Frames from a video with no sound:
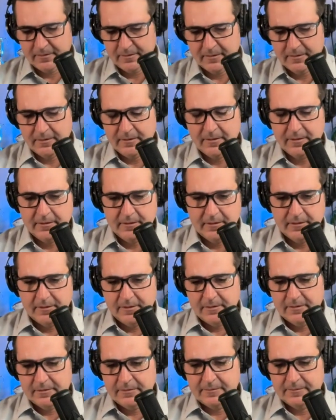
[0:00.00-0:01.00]

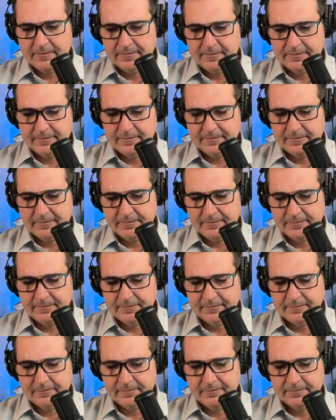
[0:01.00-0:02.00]

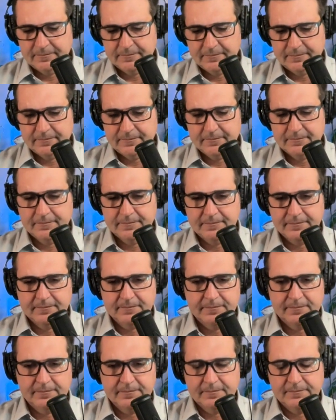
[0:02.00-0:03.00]

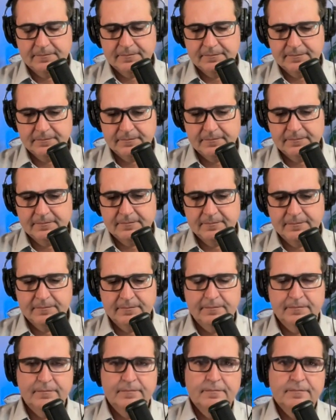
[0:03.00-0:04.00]

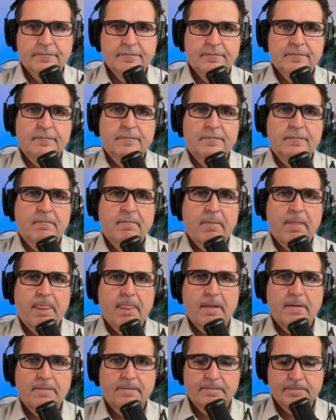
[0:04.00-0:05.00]

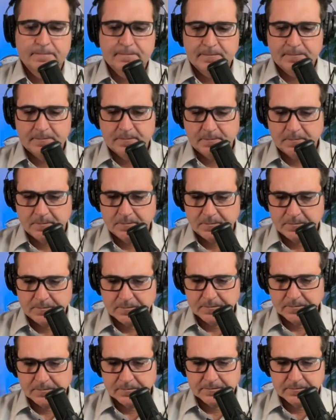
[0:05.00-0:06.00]

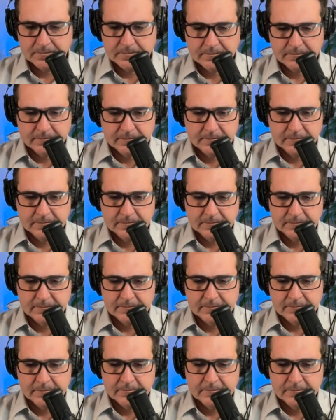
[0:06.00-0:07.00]

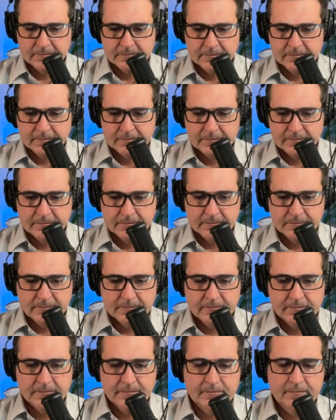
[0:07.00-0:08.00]
No words are spoken by the person on screen.